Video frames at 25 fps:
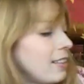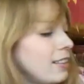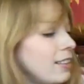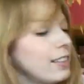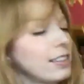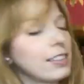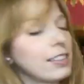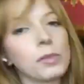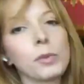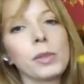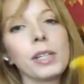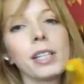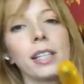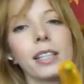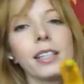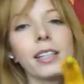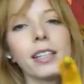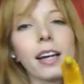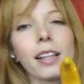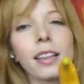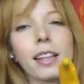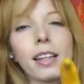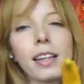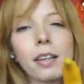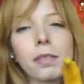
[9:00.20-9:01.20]
This one,
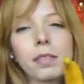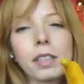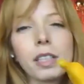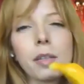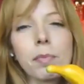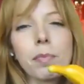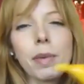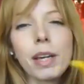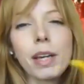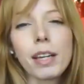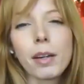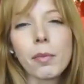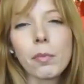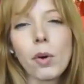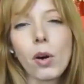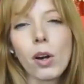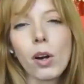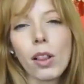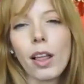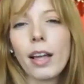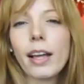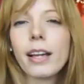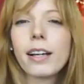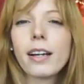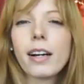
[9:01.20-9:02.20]
I think I'm gonna make it more
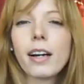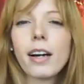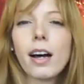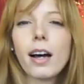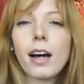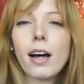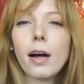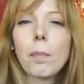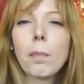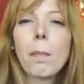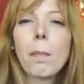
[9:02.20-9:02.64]
like a